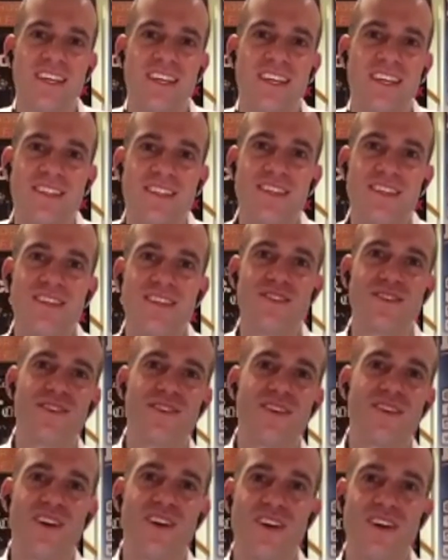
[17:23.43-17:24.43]
These are
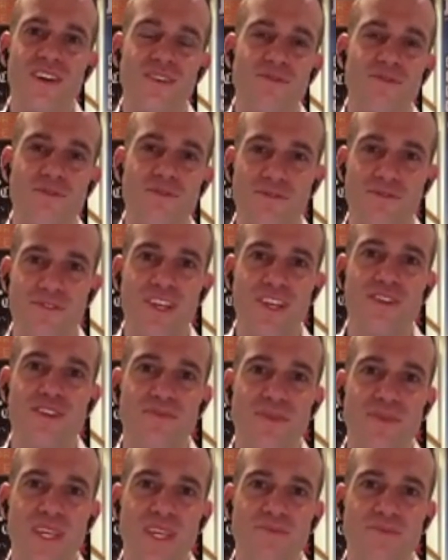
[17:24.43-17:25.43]
revered
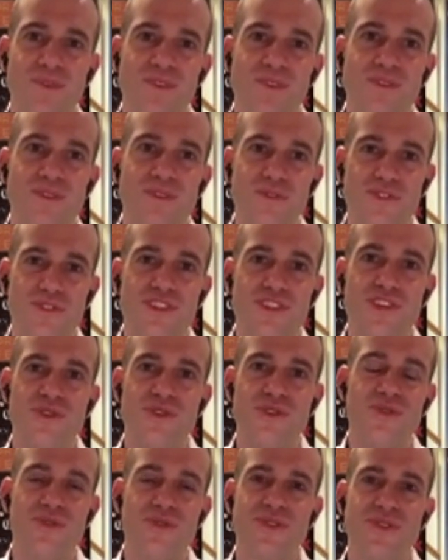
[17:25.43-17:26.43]
people who
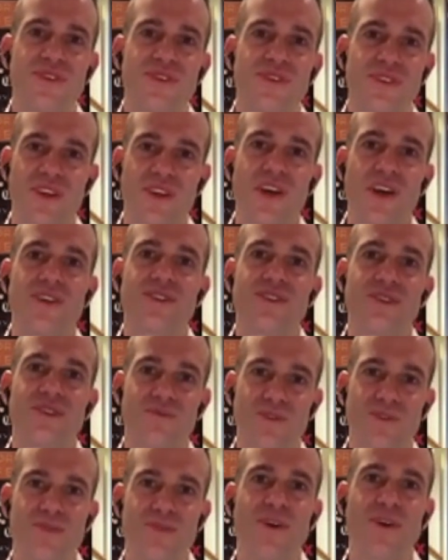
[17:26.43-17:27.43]
choose not to
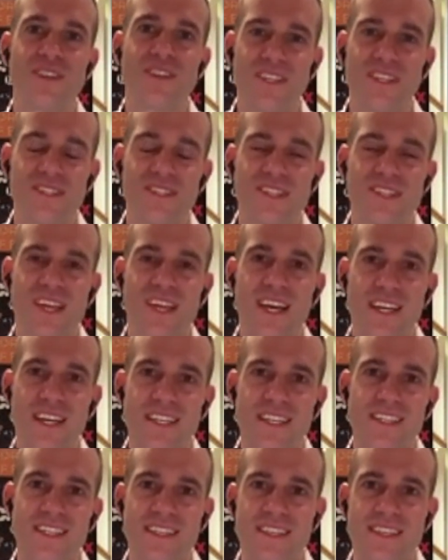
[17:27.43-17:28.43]
respond in kind.
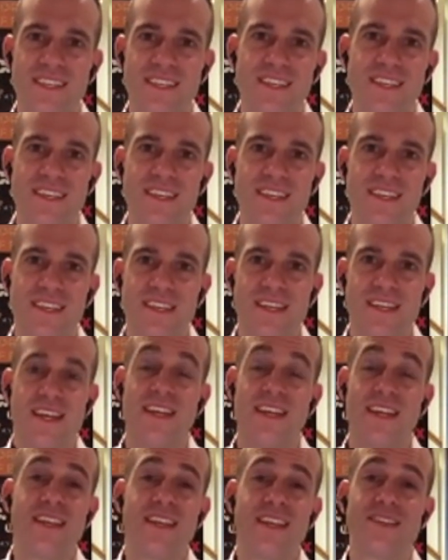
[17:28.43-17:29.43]
And
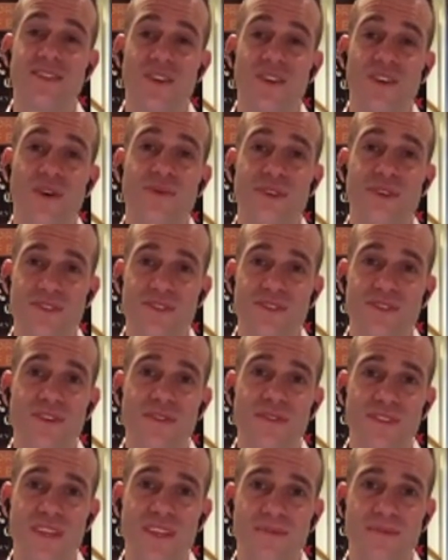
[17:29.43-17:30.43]
it has always served them.